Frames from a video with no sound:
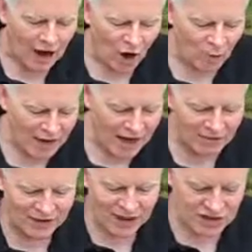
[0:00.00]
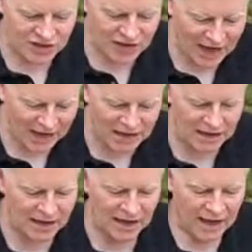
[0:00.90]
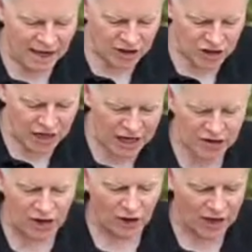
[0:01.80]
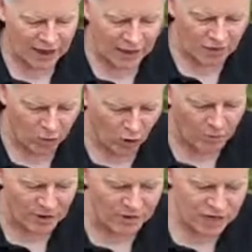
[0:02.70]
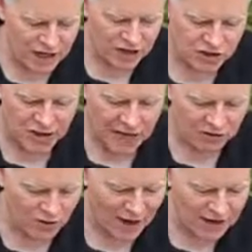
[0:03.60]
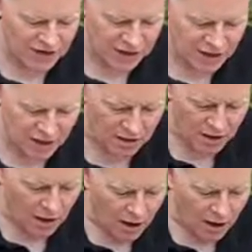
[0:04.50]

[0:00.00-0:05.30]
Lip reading: I hope we have an exciting, educational, and informative session at Tri-C.